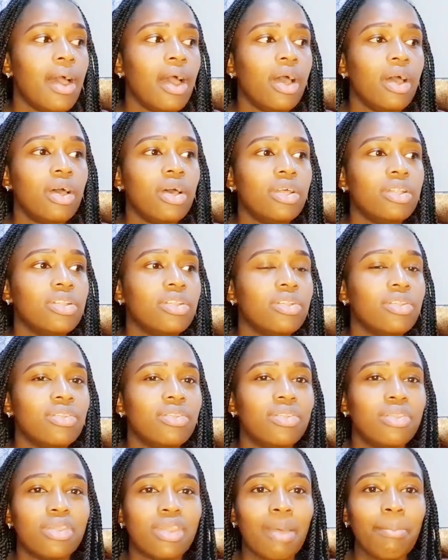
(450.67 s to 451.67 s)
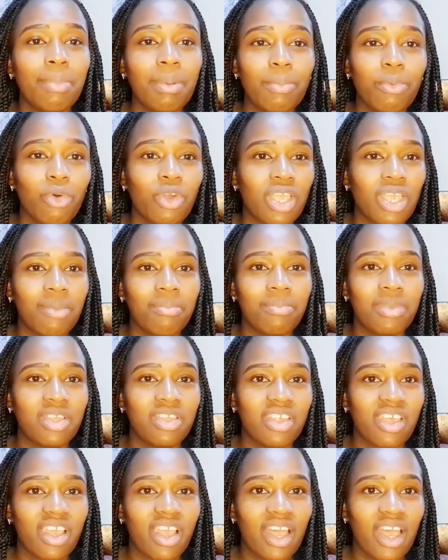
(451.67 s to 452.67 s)
and some people came
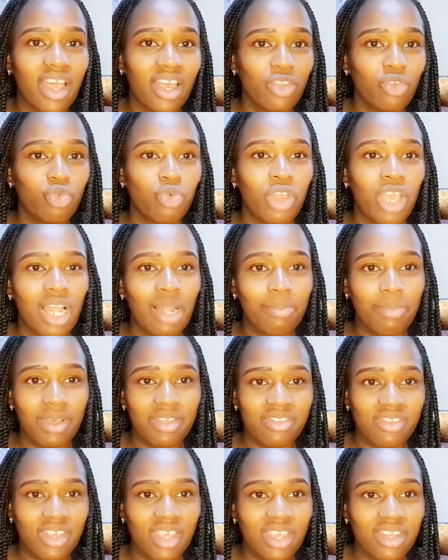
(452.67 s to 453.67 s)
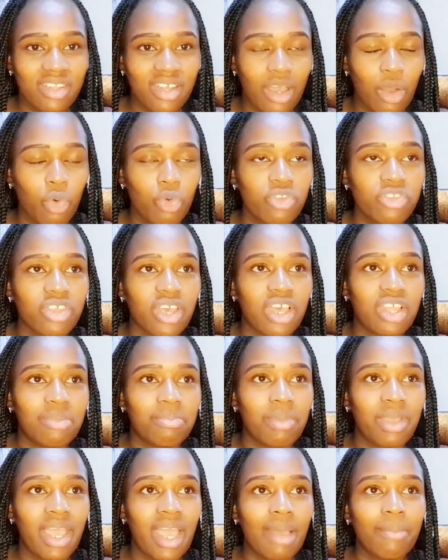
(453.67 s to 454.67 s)
in the car to help us get out,
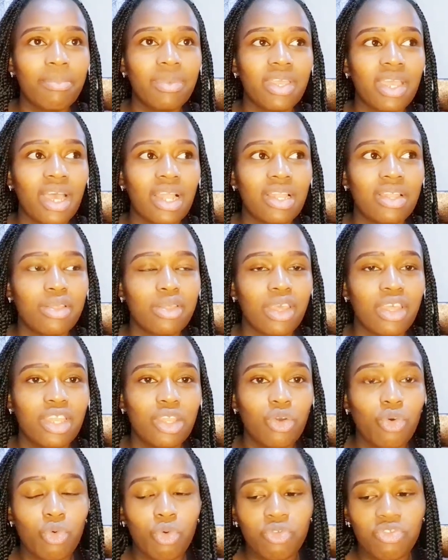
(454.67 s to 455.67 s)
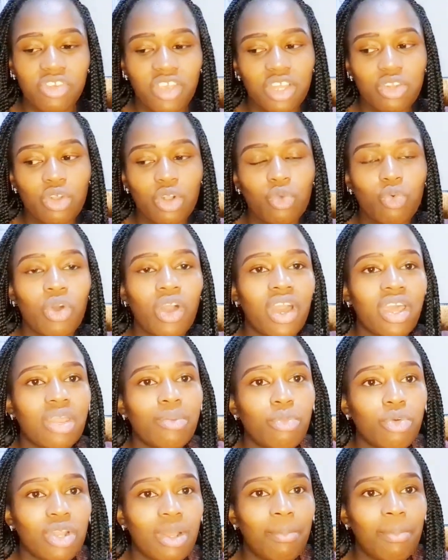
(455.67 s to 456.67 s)
and my hubby alinisaidia kwa ziendo alikuwa
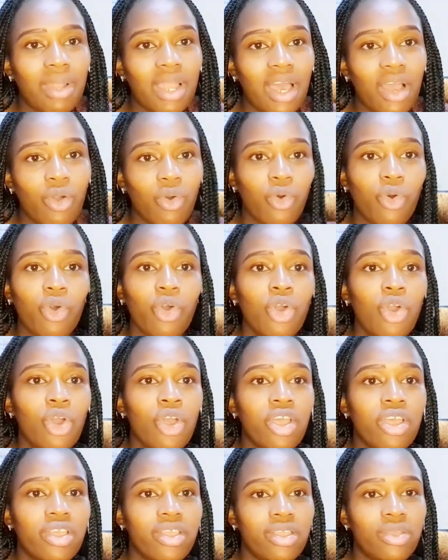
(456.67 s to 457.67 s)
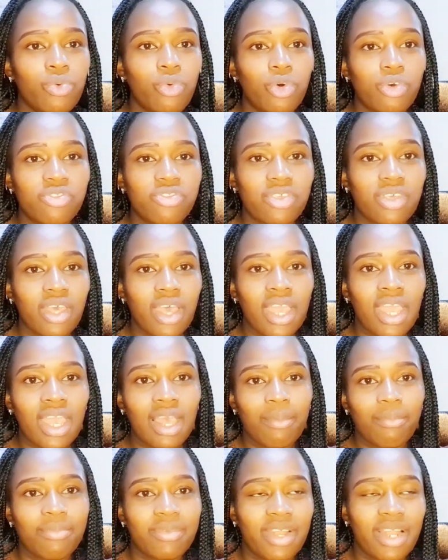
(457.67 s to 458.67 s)
karibu na mlango. He was
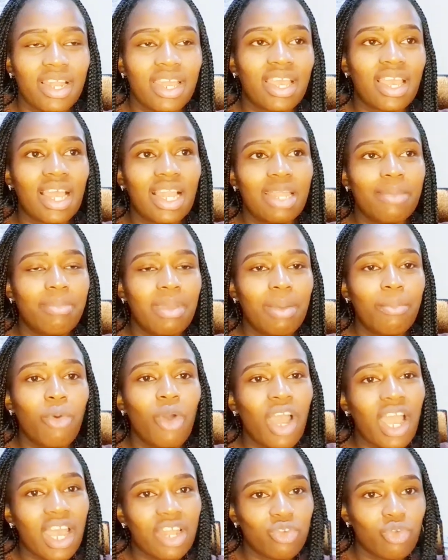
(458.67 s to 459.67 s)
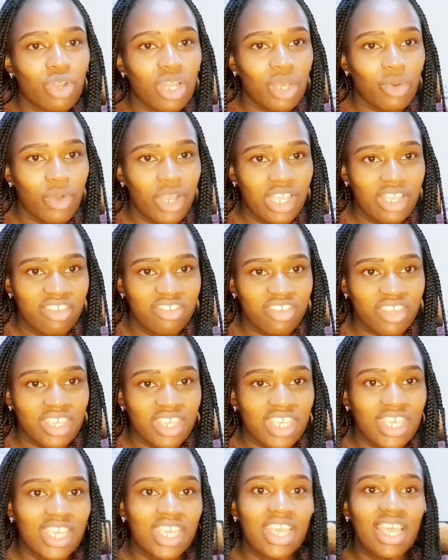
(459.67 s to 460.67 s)
helped, like alibebo akatolewa nje.
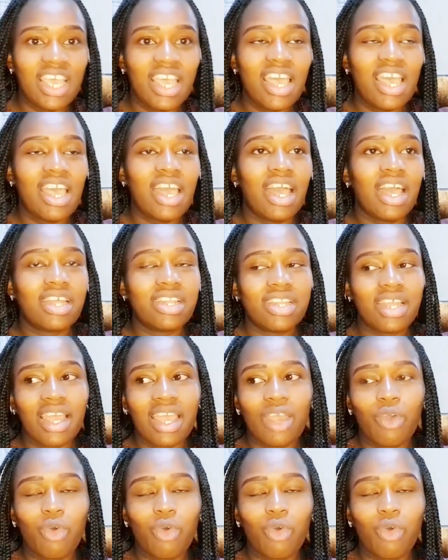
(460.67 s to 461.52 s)
And